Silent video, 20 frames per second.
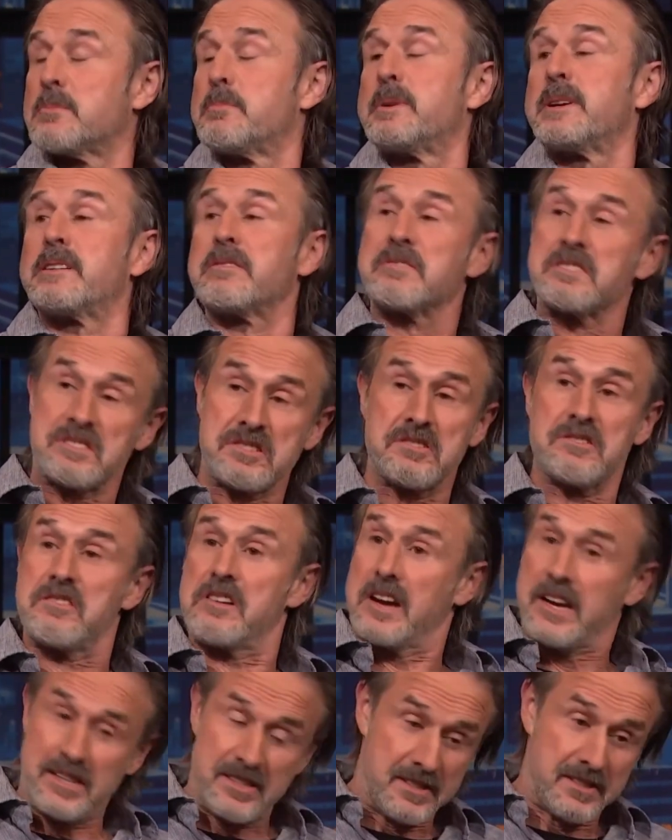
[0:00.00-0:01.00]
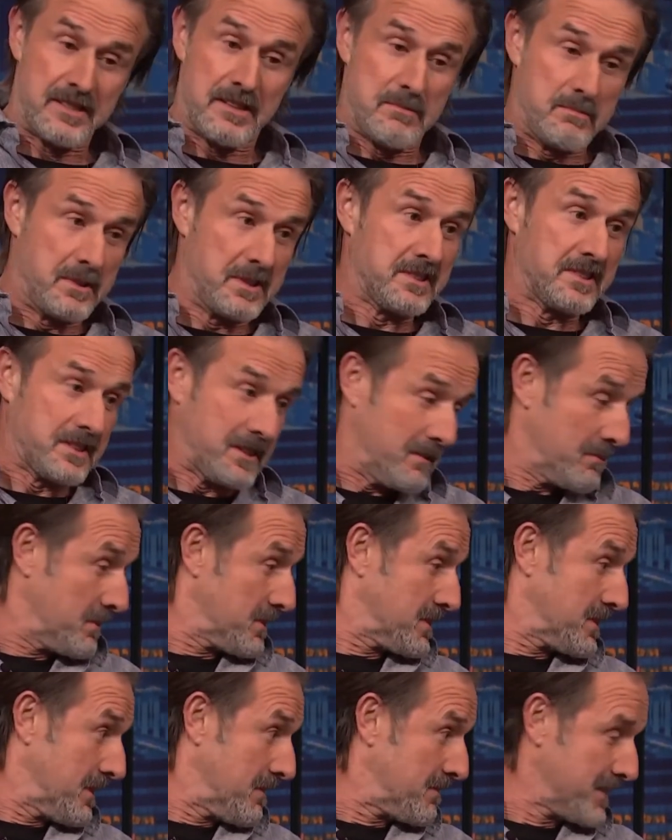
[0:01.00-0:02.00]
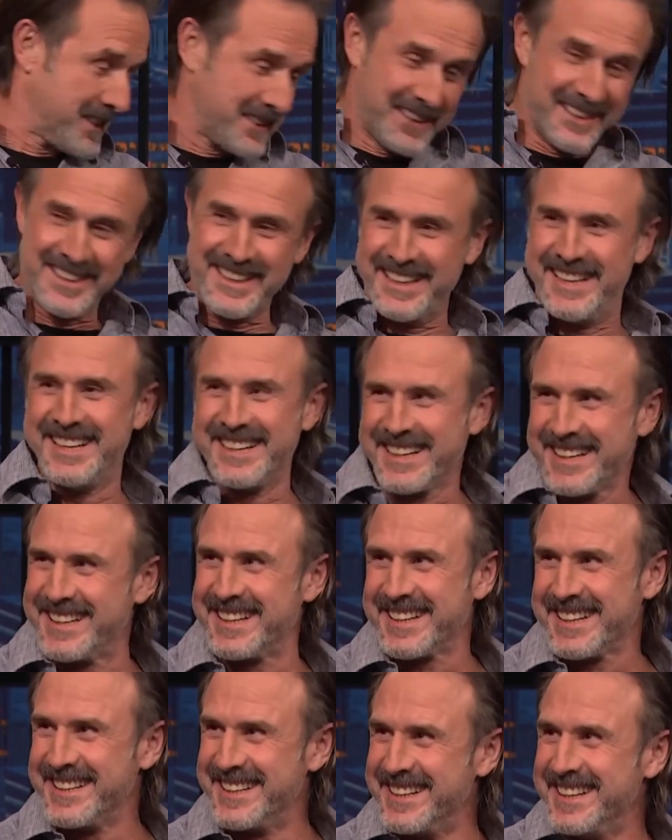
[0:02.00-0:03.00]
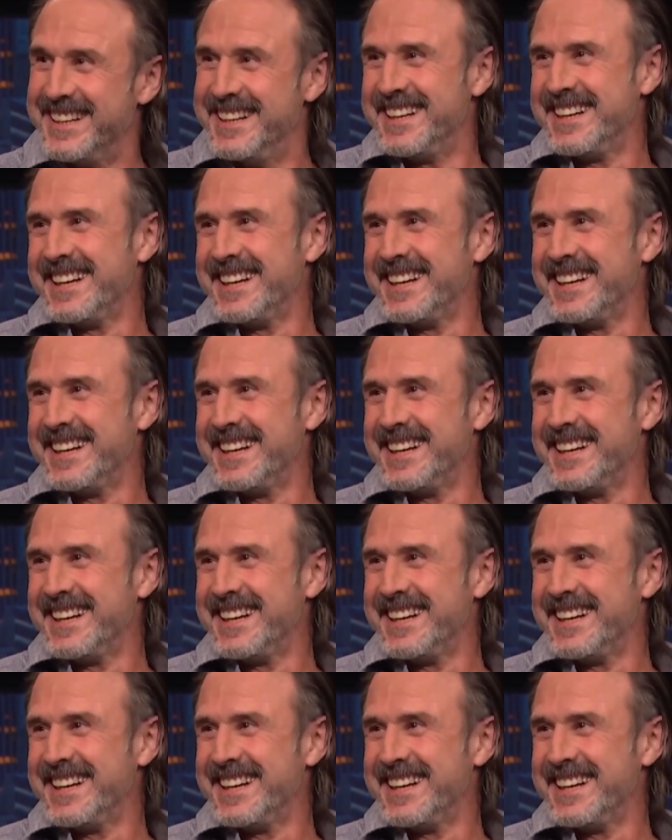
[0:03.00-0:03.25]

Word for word: who he might want to see killed in the initial scene for the film,